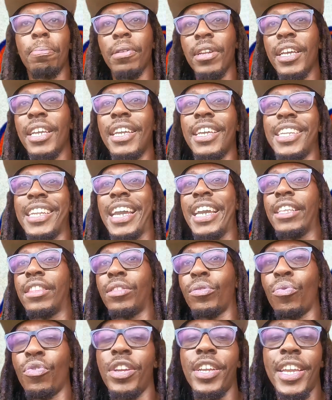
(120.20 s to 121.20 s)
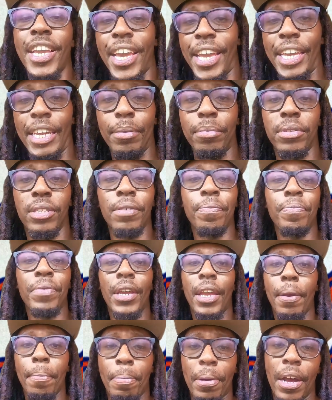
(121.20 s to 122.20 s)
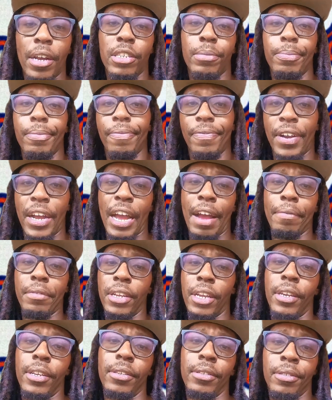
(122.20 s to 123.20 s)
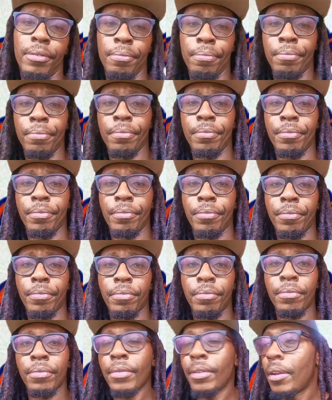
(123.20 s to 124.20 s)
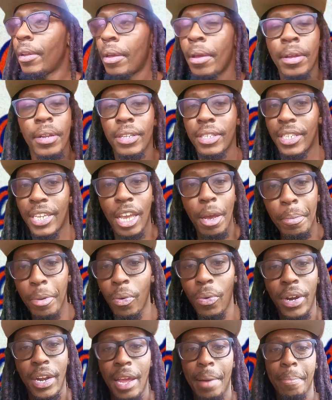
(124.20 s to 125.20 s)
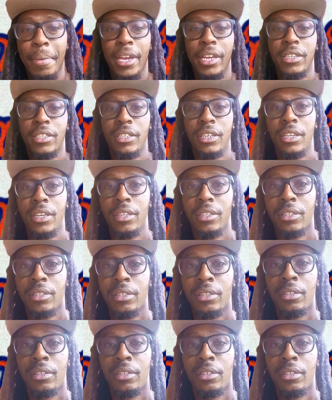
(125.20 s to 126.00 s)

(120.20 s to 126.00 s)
playing like three games and possibly 5 days. Tell me where that makes sense.